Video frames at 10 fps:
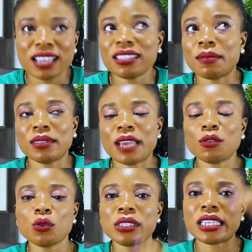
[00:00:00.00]
Sometimes
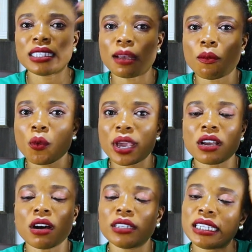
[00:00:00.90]
you see some wig
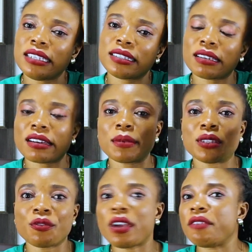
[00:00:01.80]
on Instagram, it's
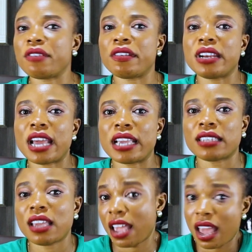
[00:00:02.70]
very, very nice.
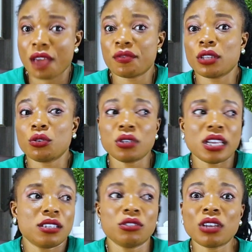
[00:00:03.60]
After 2
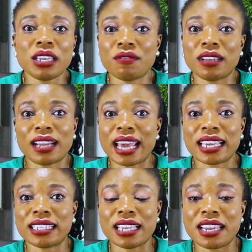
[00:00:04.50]
days, you don't even like
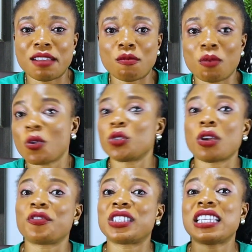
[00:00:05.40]
it anymore because you
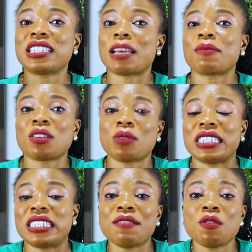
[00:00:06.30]
have seen something which
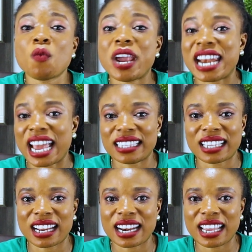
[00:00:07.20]
is even way nicer
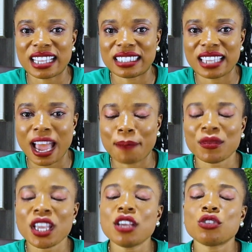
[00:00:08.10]
than it. Yeah.
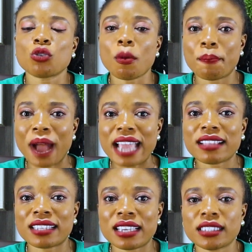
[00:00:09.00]
So buy
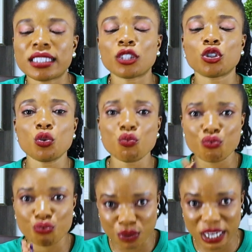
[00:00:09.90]
things that you
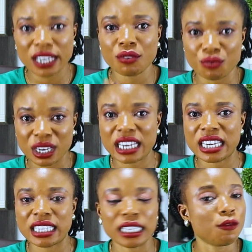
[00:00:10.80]
really, really
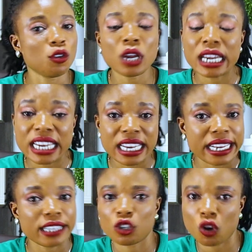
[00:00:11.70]
need. If you don't need
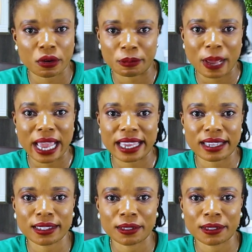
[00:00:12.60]
it, don't buy it.